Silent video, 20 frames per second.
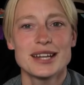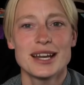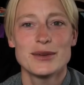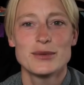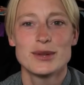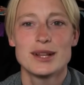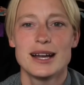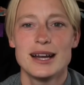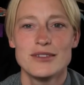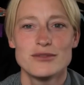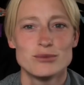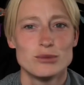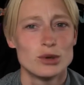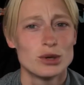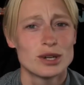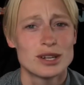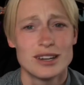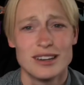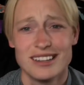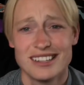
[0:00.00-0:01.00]
I will have
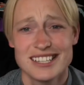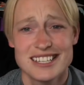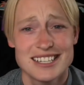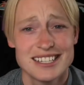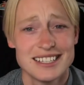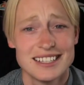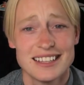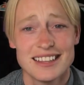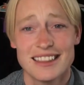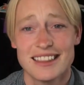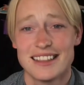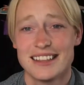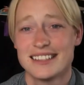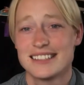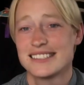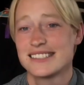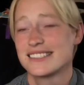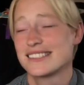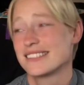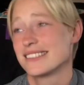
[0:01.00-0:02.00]
more content
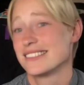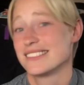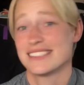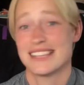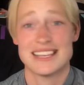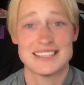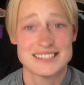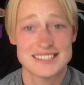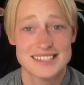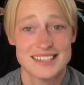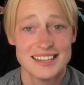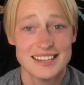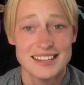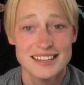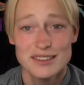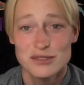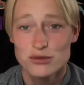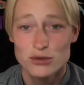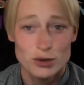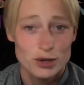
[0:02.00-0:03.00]
that's zesty
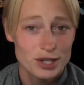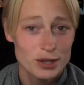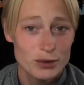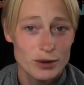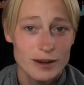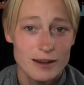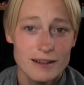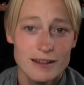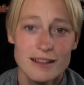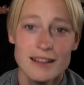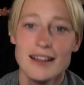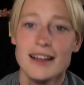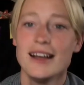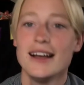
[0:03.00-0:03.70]
for you all.